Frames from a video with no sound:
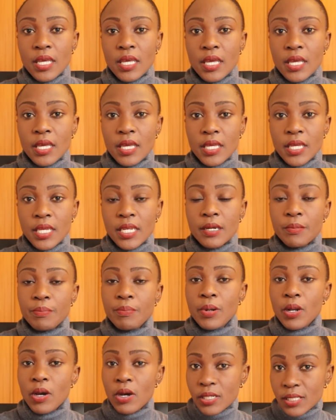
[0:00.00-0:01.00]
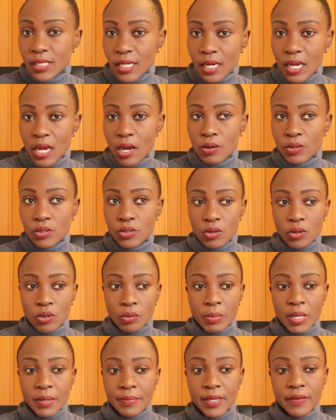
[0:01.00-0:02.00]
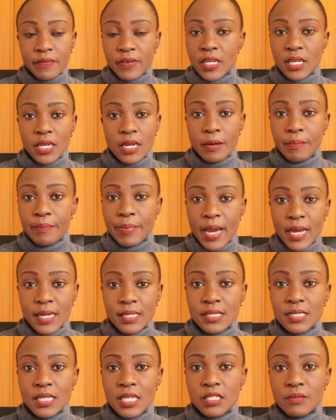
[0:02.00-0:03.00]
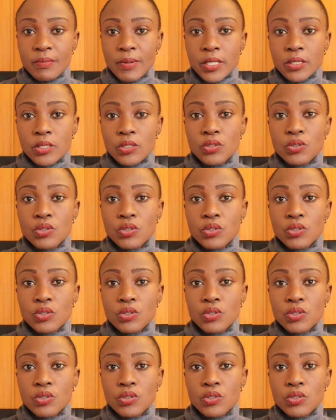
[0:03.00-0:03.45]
eh, in a blocked account or maybe even in a bank statement